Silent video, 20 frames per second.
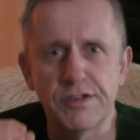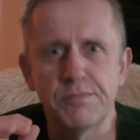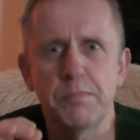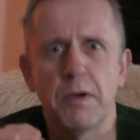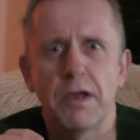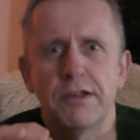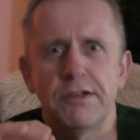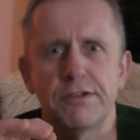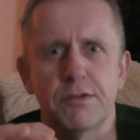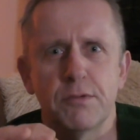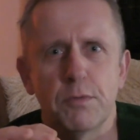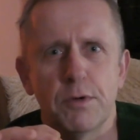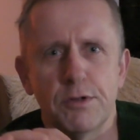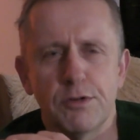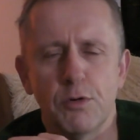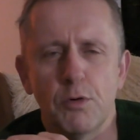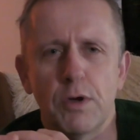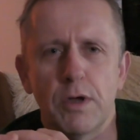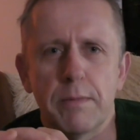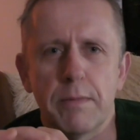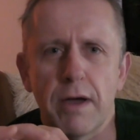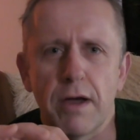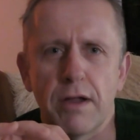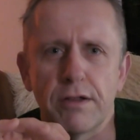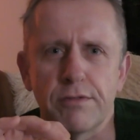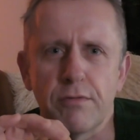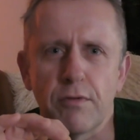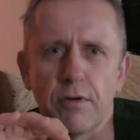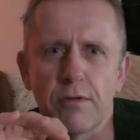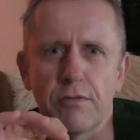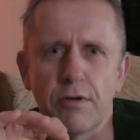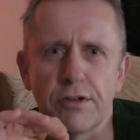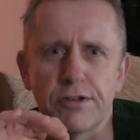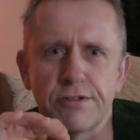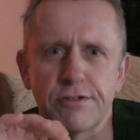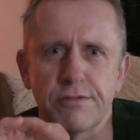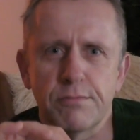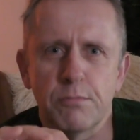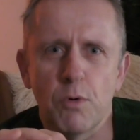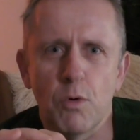space that we're talking about is very, very
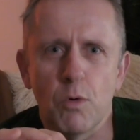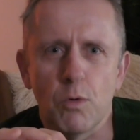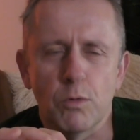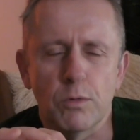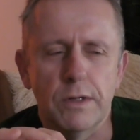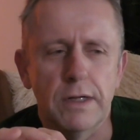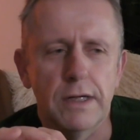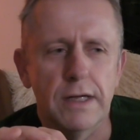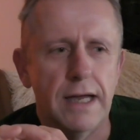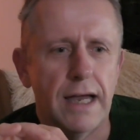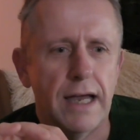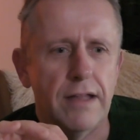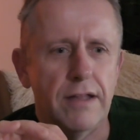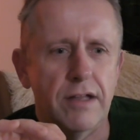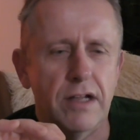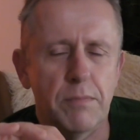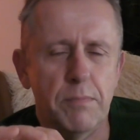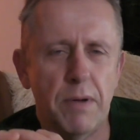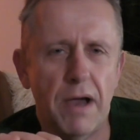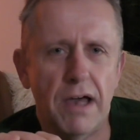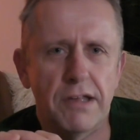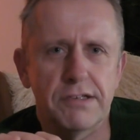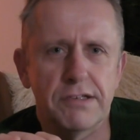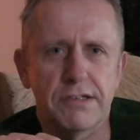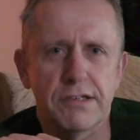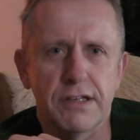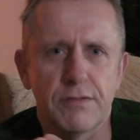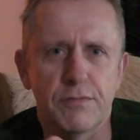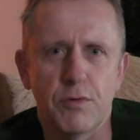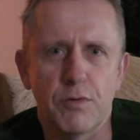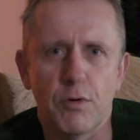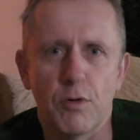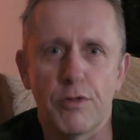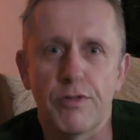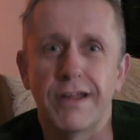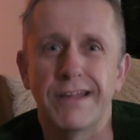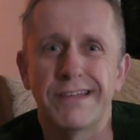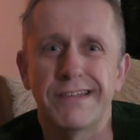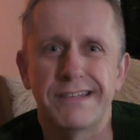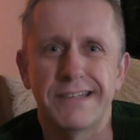small, and the capacity for
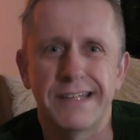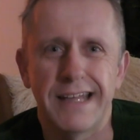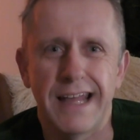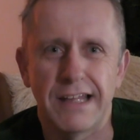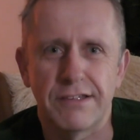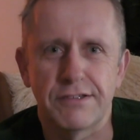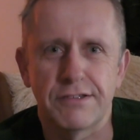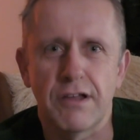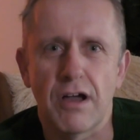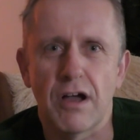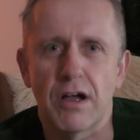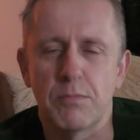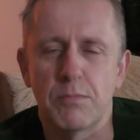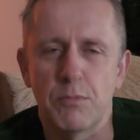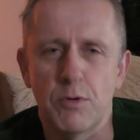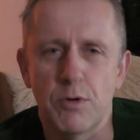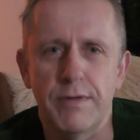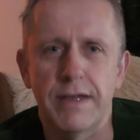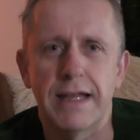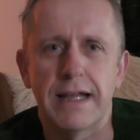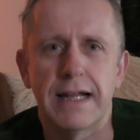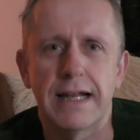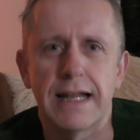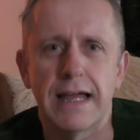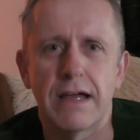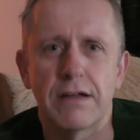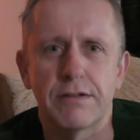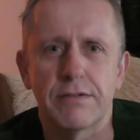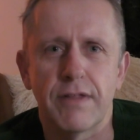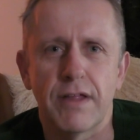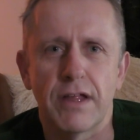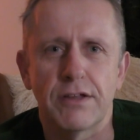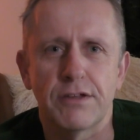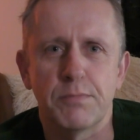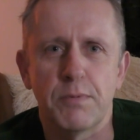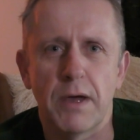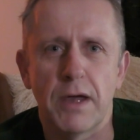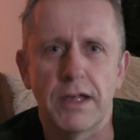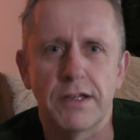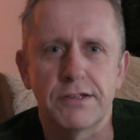things to get stuck moving in and out of that
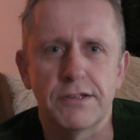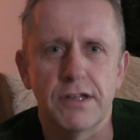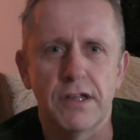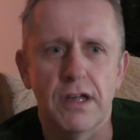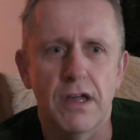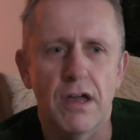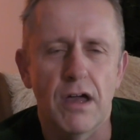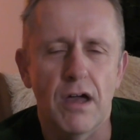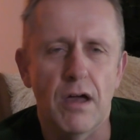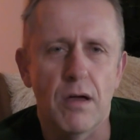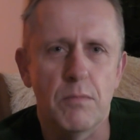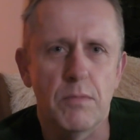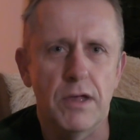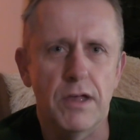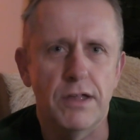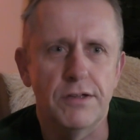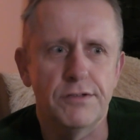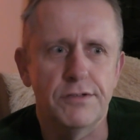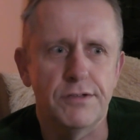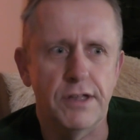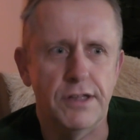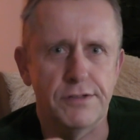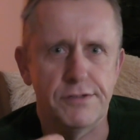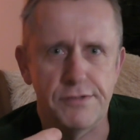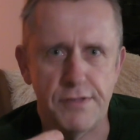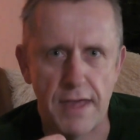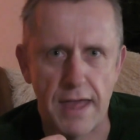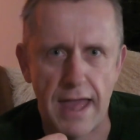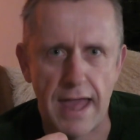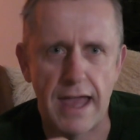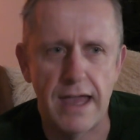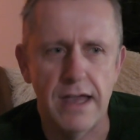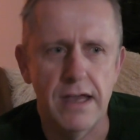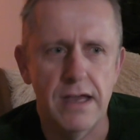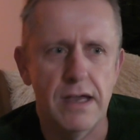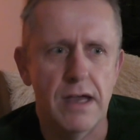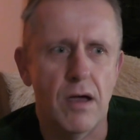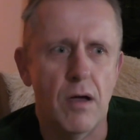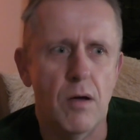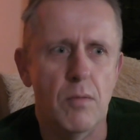space is there.
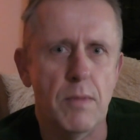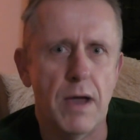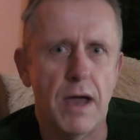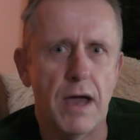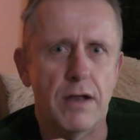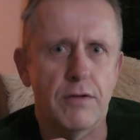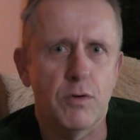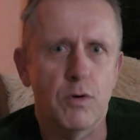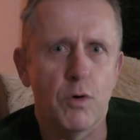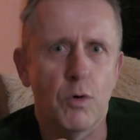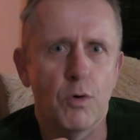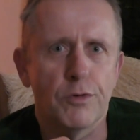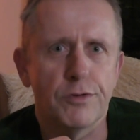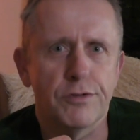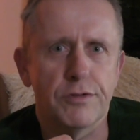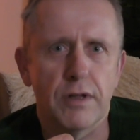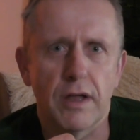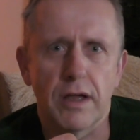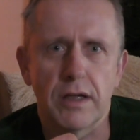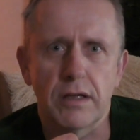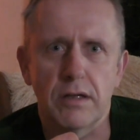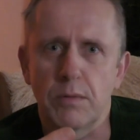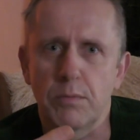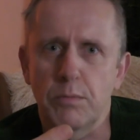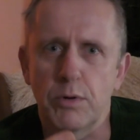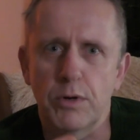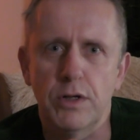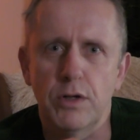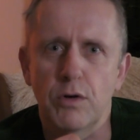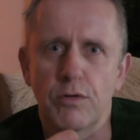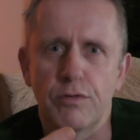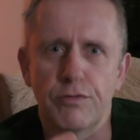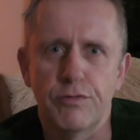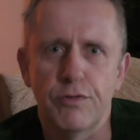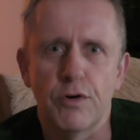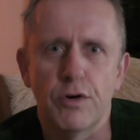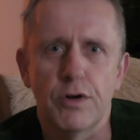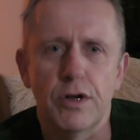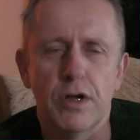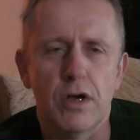And of course, like putting your
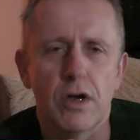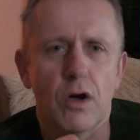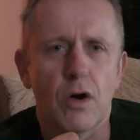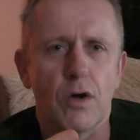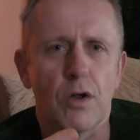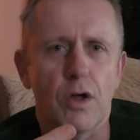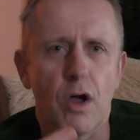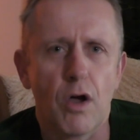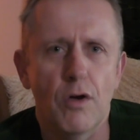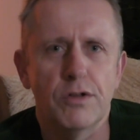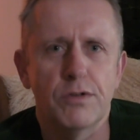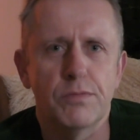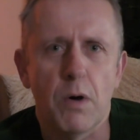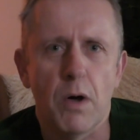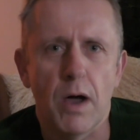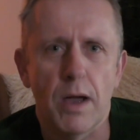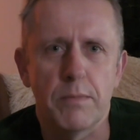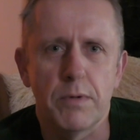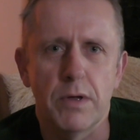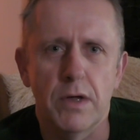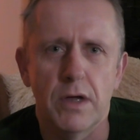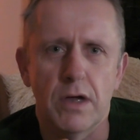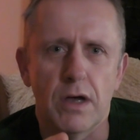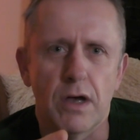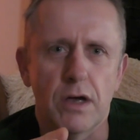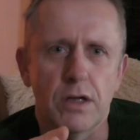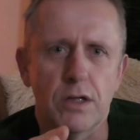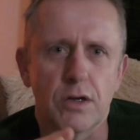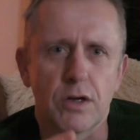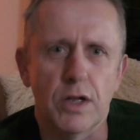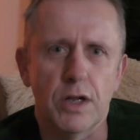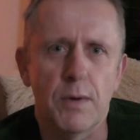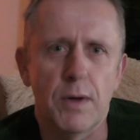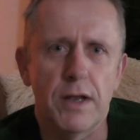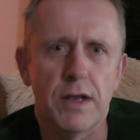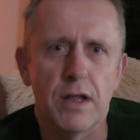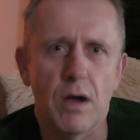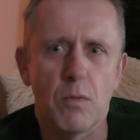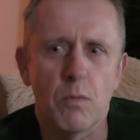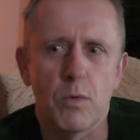foot on a hose pipe, you're going to
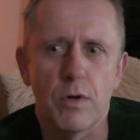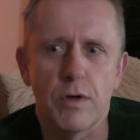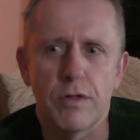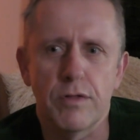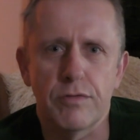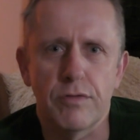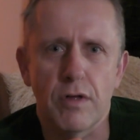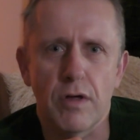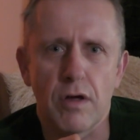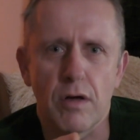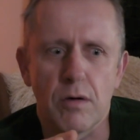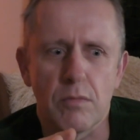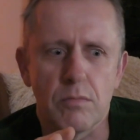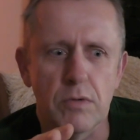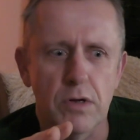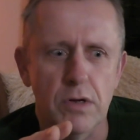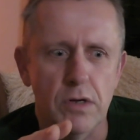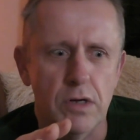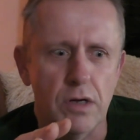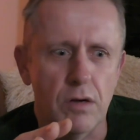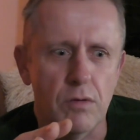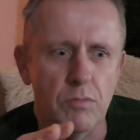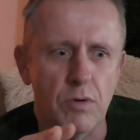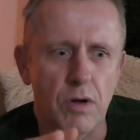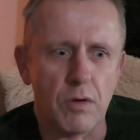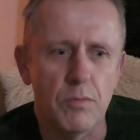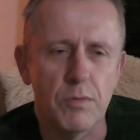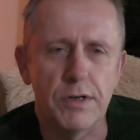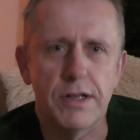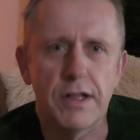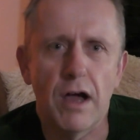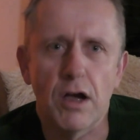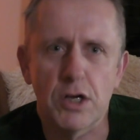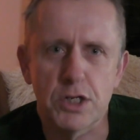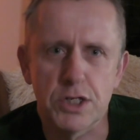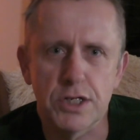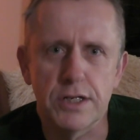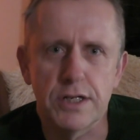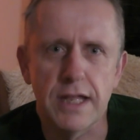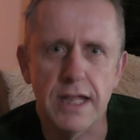end up with a
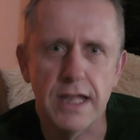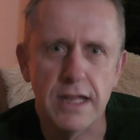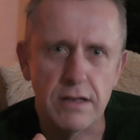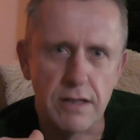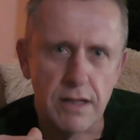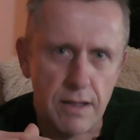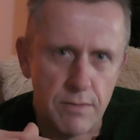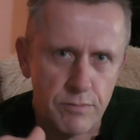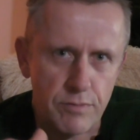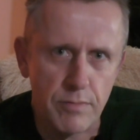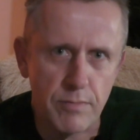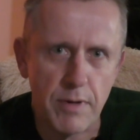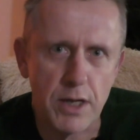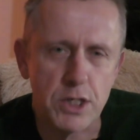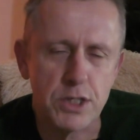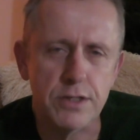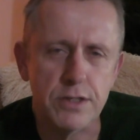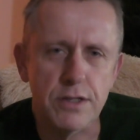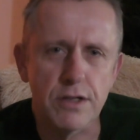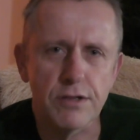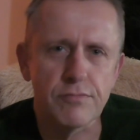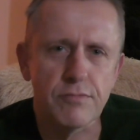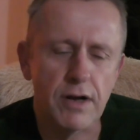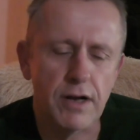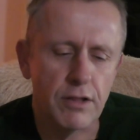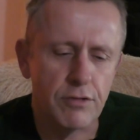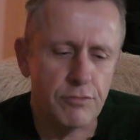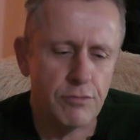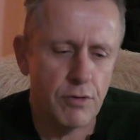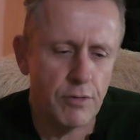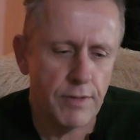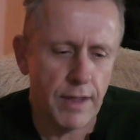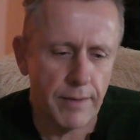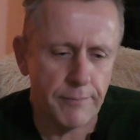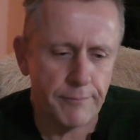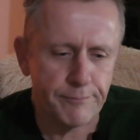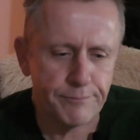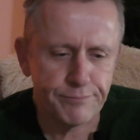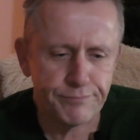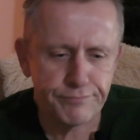reduction in information that's running through
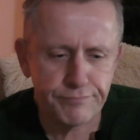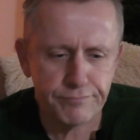that.